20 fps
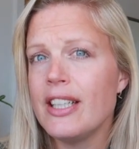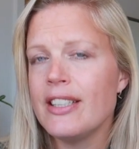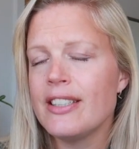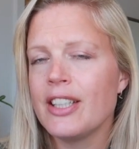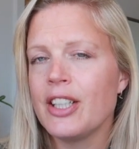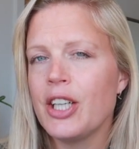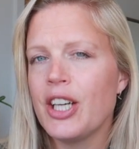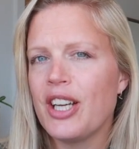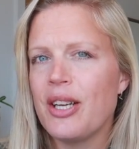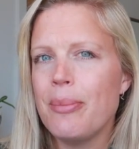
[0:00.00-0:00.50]

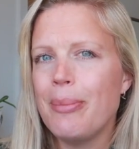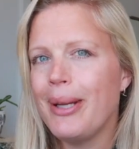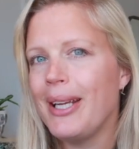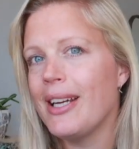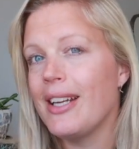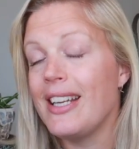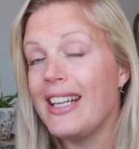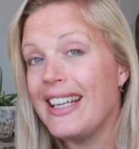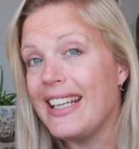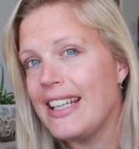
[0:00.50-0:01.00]
isn't going to be
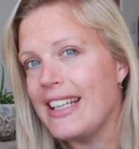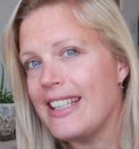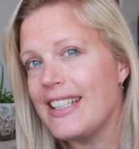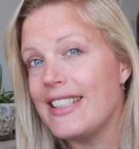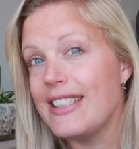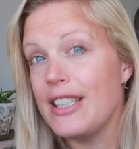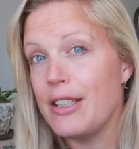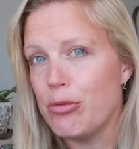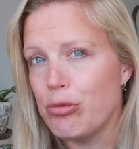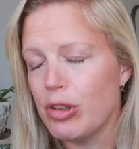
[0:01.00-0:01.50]
an
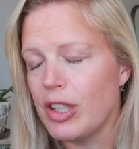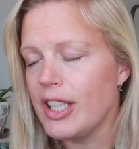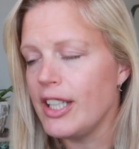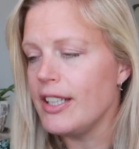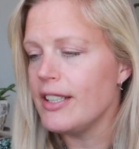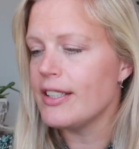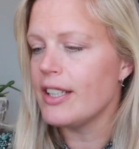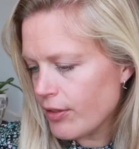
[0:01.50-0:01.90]
easy read.